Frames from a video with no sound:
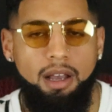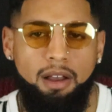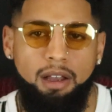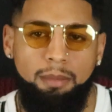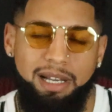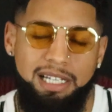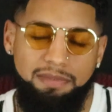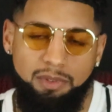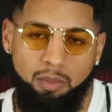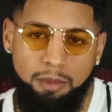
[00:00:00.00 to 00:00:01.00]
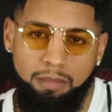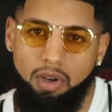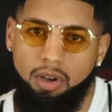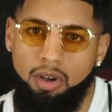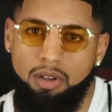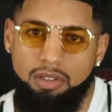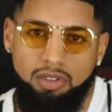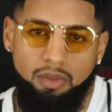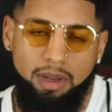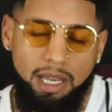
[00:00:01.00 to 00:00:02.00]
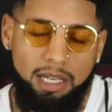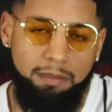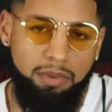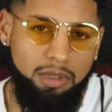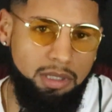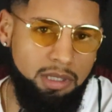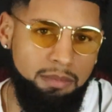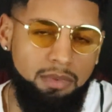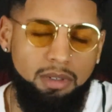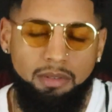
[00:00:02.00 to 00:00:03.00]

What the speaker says: Guys, if you want to book calls, go ahead and book them.